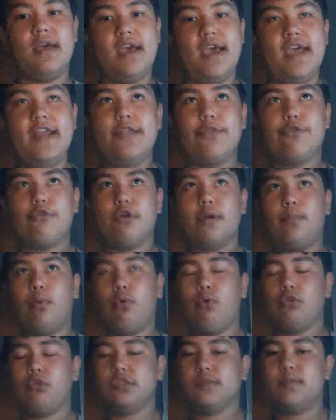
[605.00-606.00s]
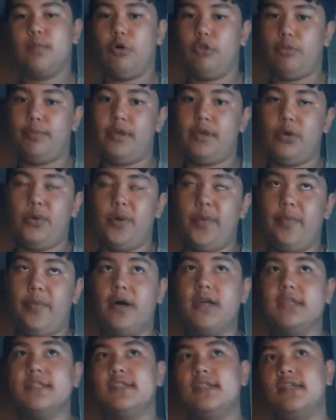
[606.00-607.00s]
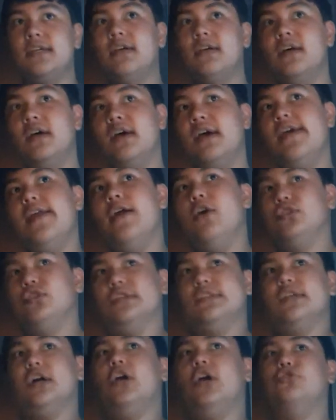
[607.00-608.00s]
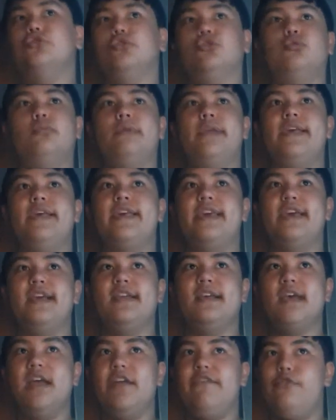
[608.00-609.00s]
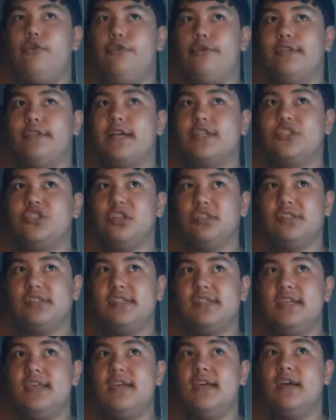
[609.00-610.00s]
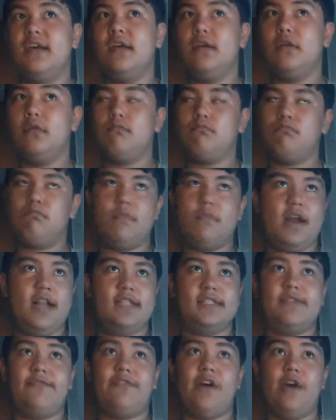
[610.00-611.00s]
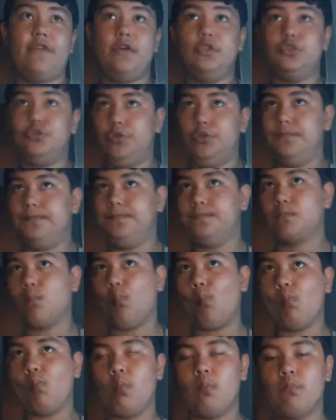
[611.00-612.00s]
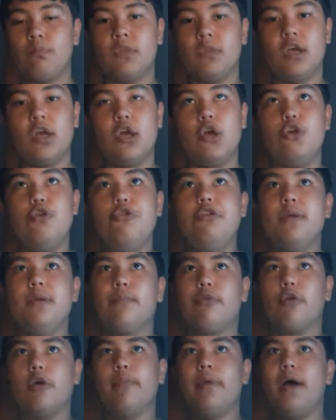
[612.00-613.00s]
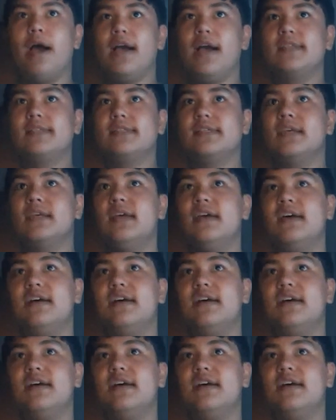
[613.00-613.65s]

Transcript: 80 Ethernet ports, both PoE+. It also has 128 gig NVR detection SSD, and it's 500. UDM Pro Max